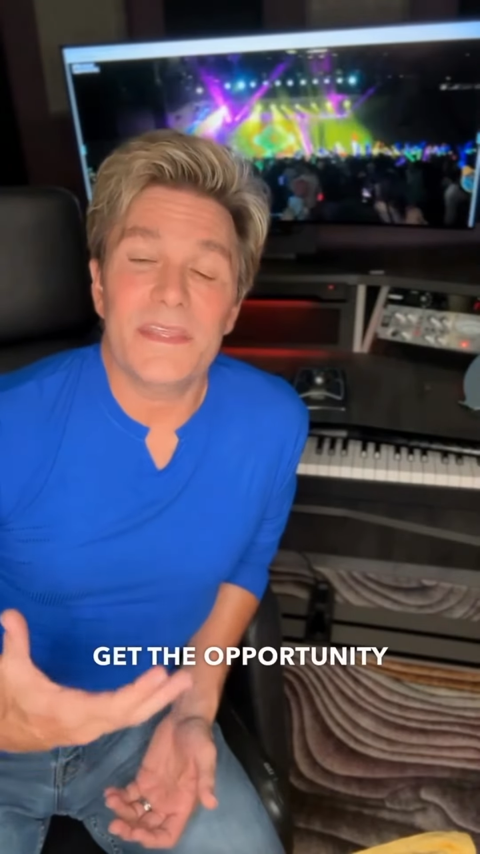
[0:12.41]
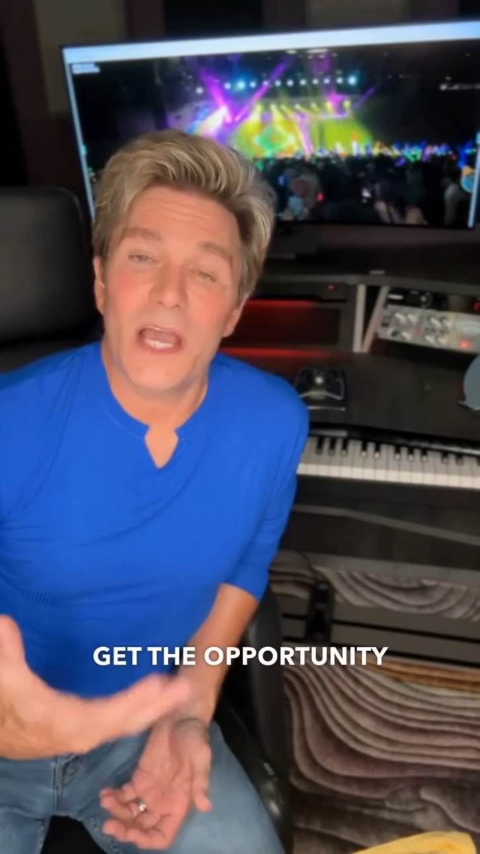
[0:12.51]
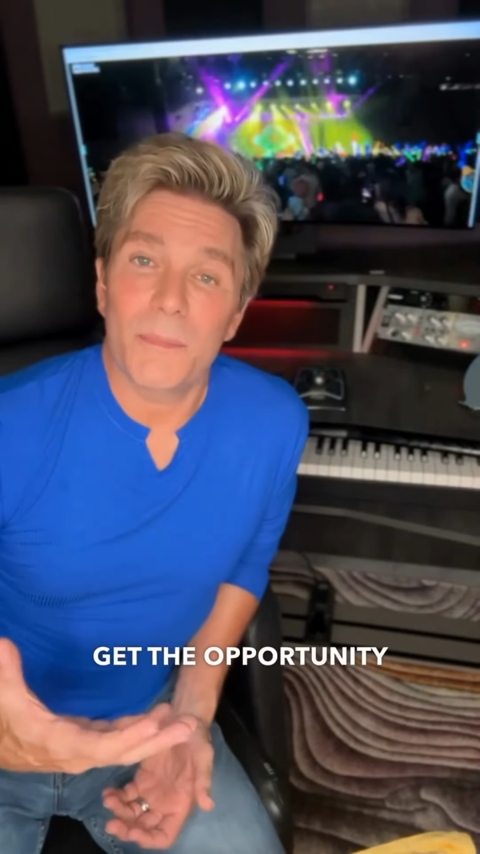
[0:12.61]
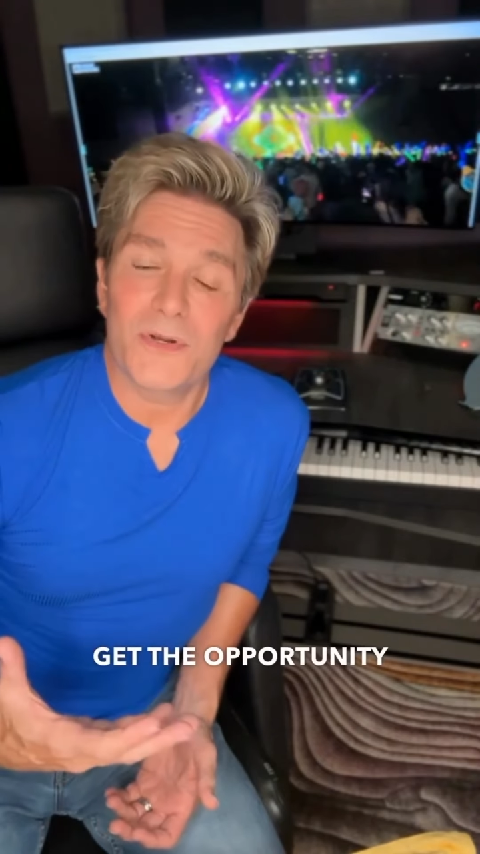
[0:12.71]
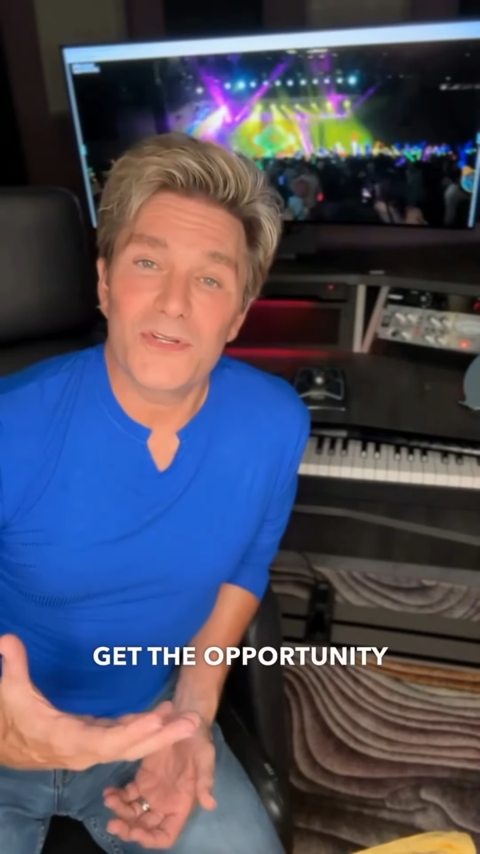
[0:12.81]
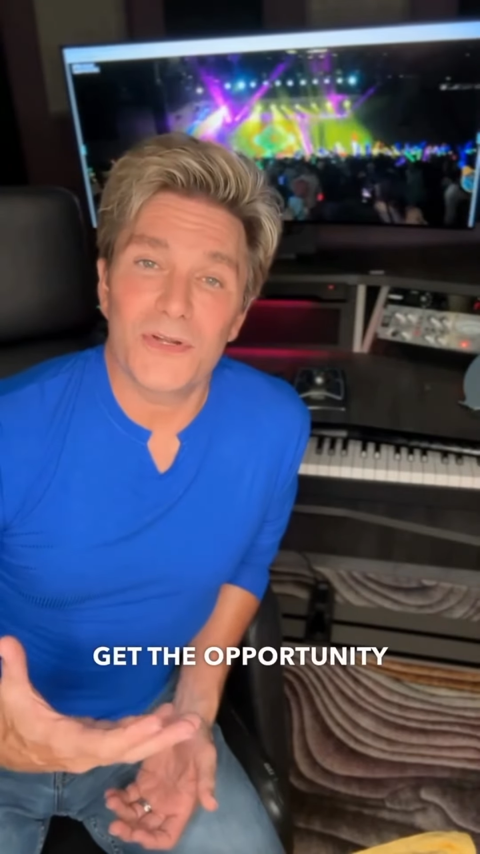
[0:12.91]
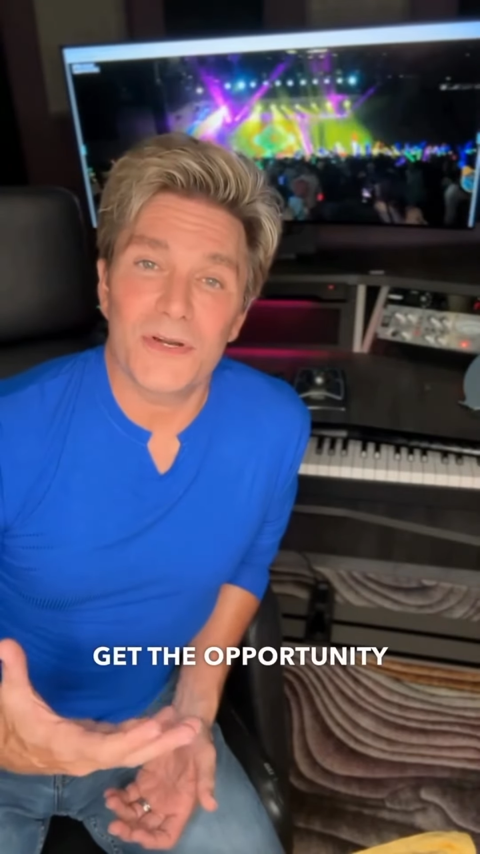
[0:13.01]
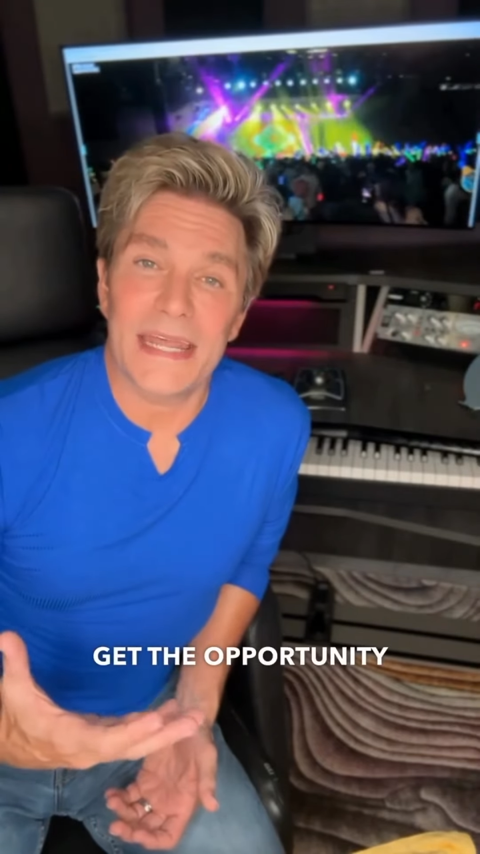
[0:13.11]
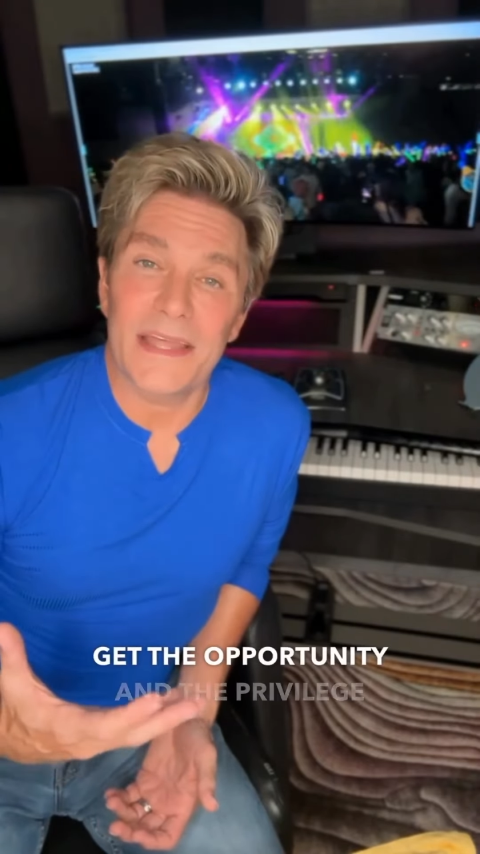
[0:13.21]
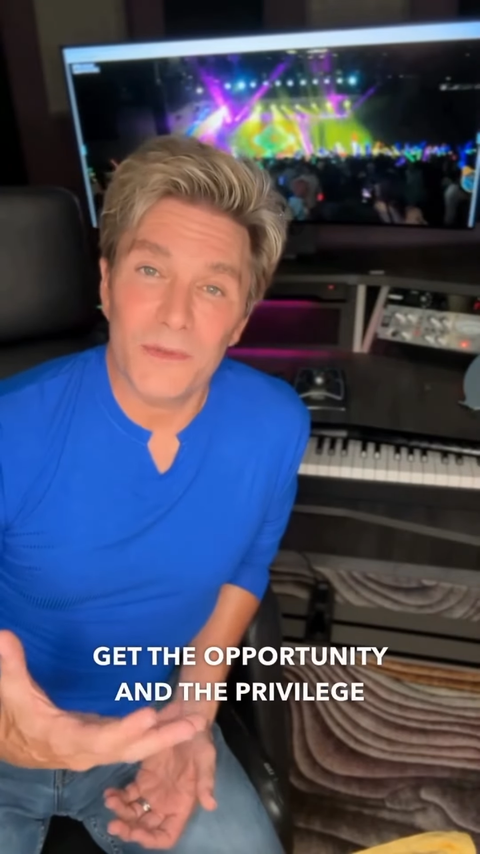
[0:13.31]
the
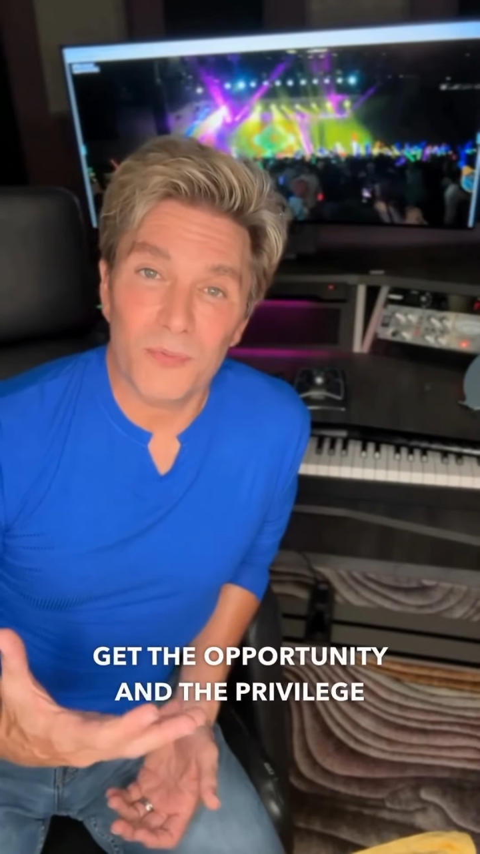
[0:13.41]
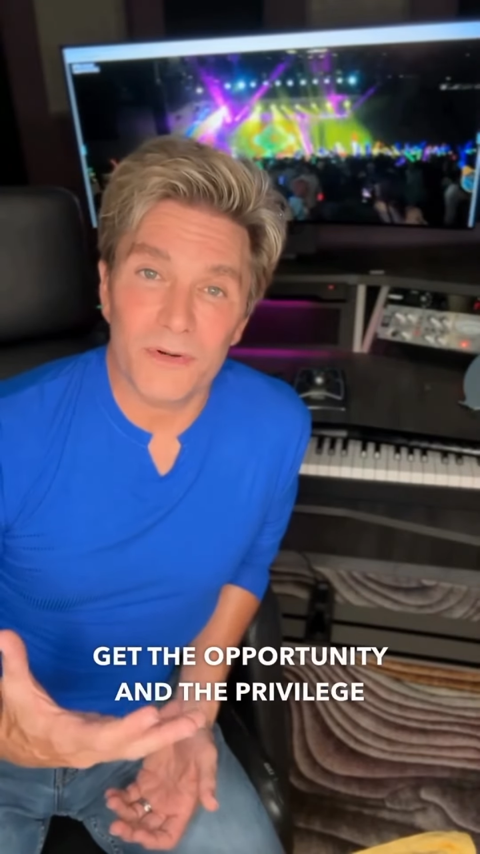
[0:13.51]
opportunity and the